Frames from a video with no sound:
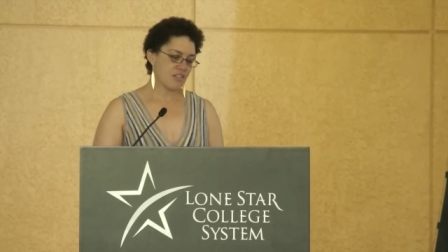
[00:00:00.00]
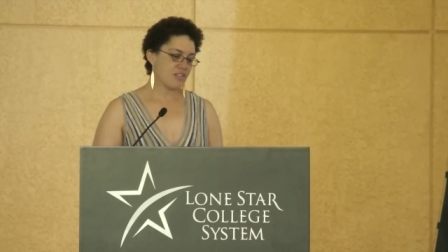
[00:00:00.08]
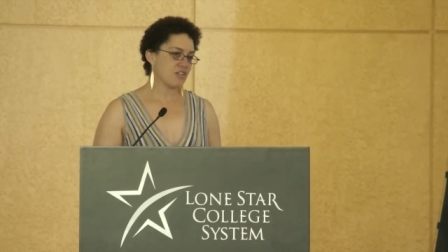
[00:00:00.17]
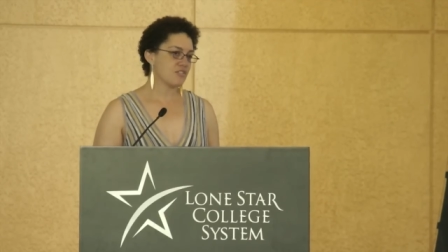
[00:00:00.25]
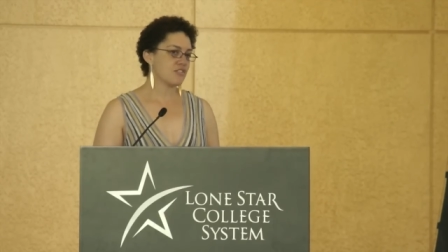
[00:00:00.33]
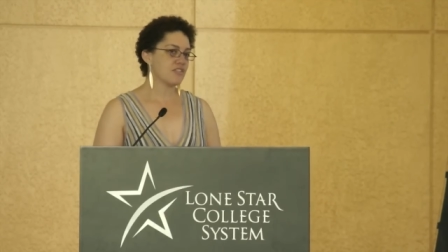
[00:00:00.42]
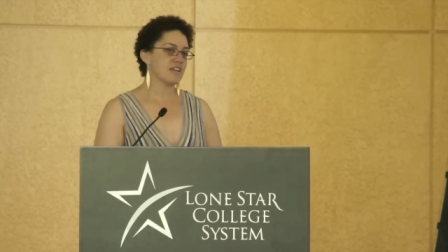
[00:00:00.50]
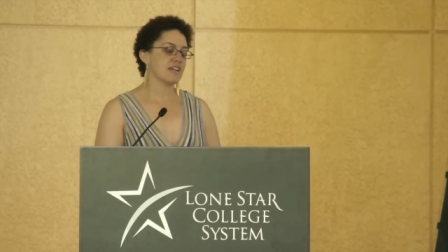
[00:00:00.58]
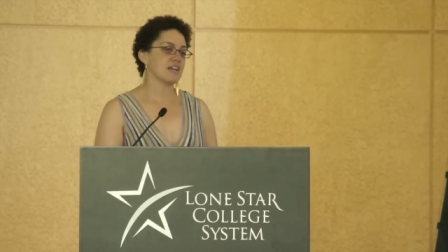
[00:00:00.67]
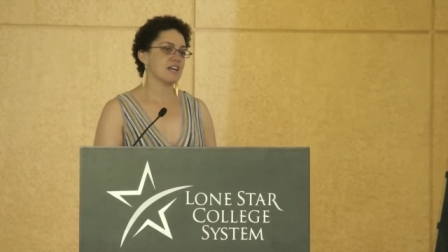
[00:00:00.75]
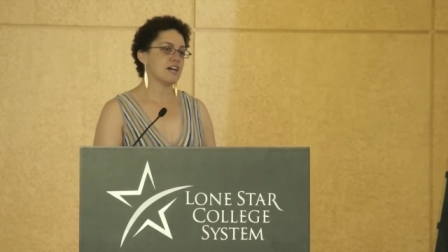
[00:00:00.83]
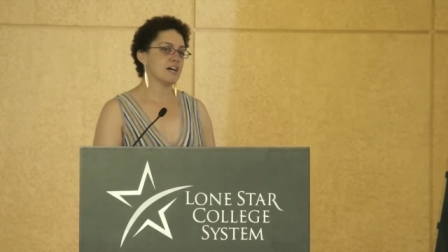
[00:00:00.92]
The other
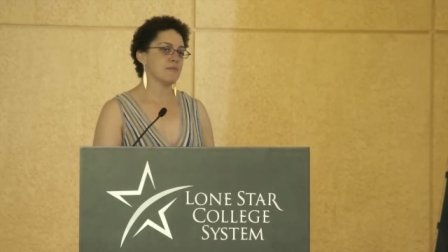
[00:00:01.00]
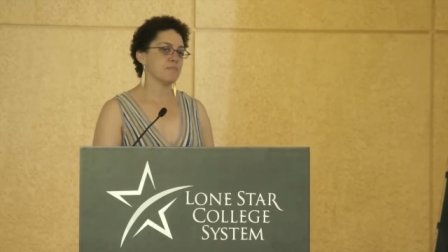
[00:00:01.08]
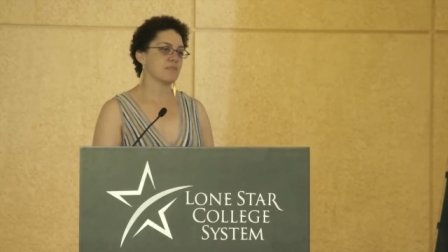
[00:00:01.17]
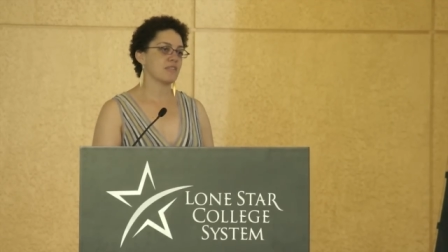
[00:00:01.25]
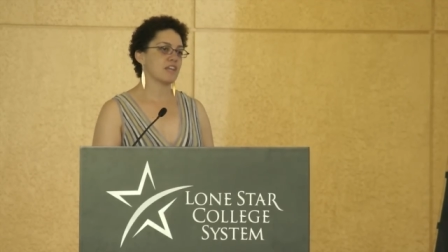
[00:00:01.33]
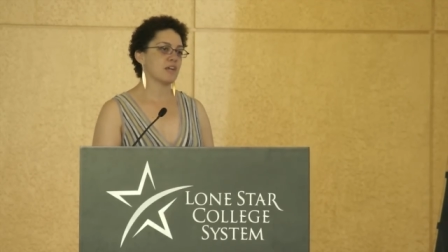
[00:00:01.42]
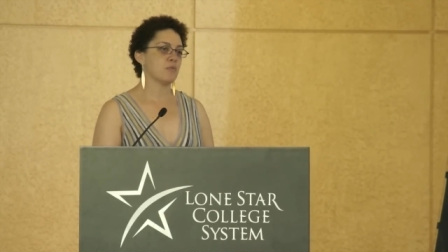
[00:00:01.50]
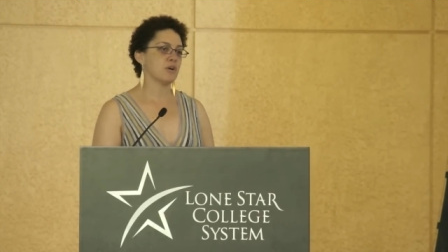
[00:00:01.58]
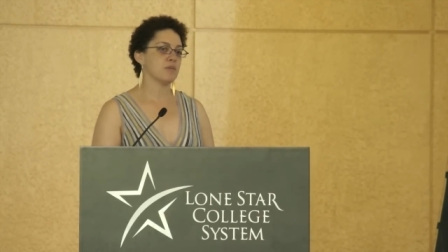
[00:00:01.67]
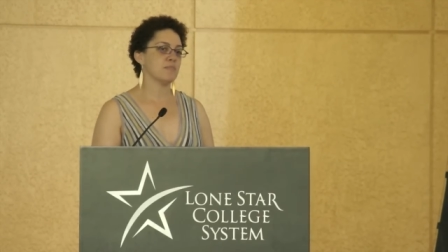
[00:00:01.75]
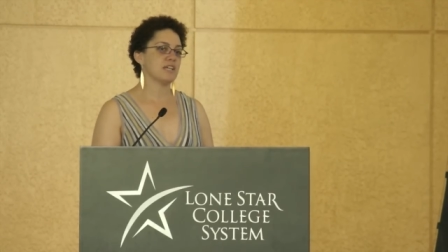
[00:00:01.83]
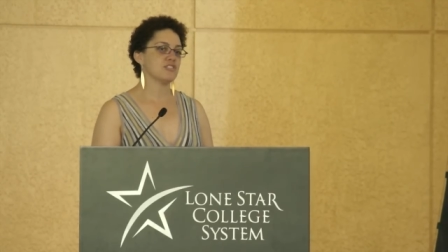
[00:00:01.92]
thing that I
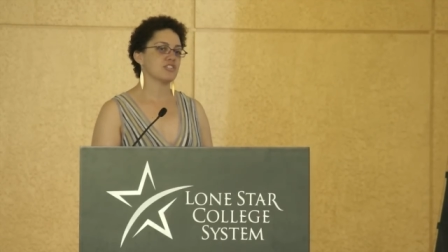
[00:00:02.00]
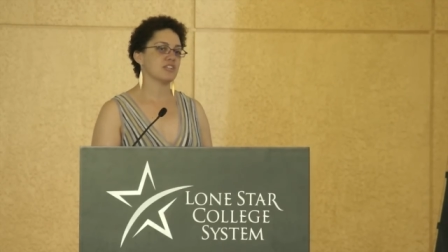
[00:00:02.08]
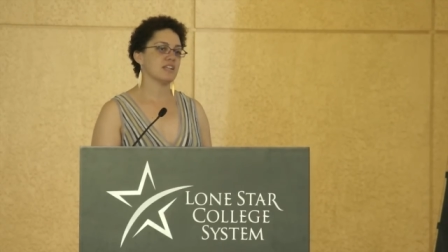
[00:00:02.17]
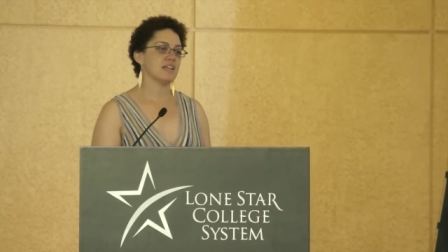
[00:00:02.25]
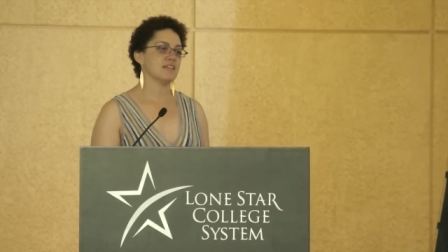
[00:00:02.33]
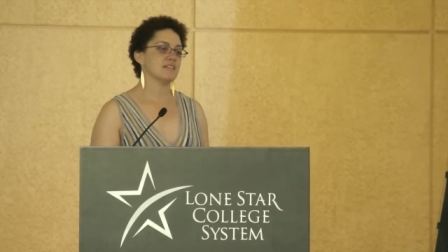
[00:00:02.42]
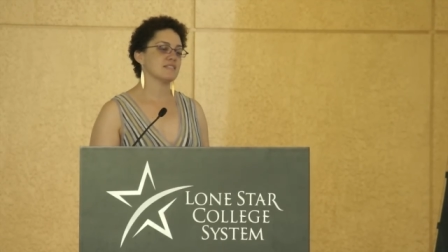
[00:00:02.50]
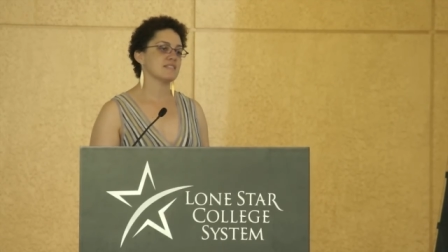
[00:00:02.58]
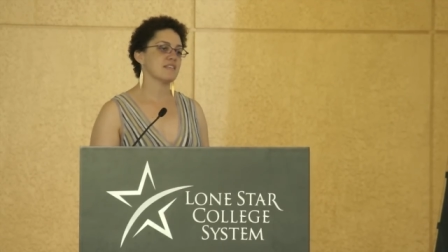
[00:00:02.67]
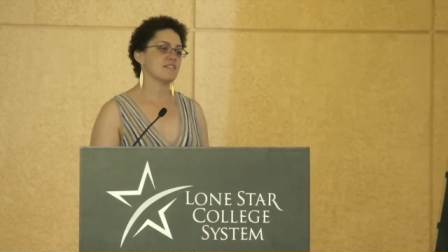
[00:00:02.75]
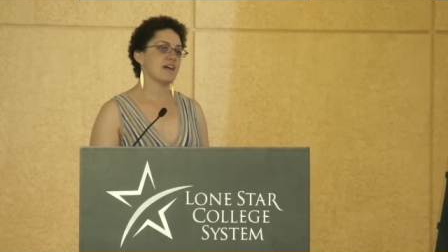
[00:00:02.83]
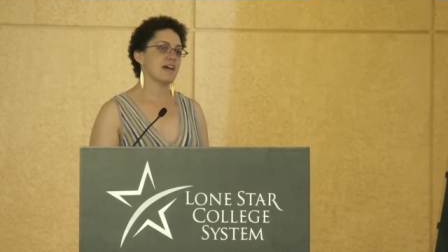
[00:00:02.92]
want to mention
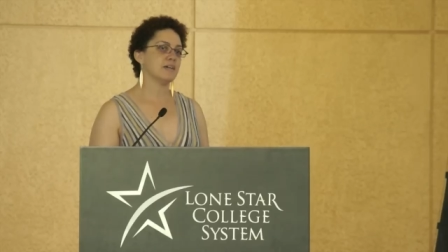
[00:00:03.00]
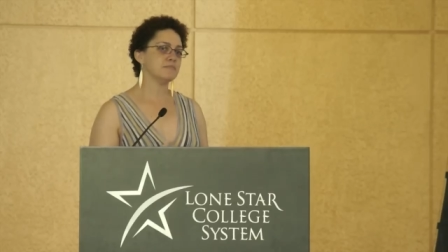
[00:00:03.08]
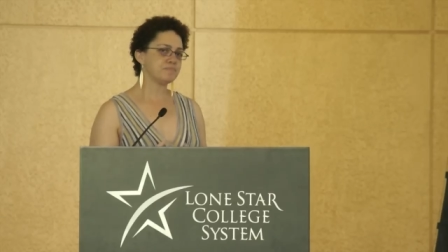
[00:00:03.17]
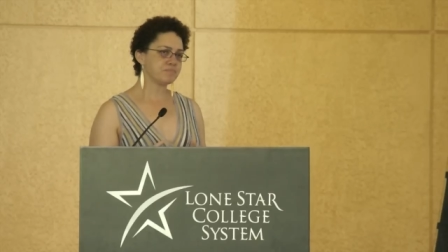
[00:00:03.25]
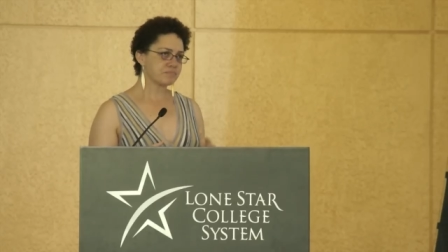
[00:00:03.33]
is that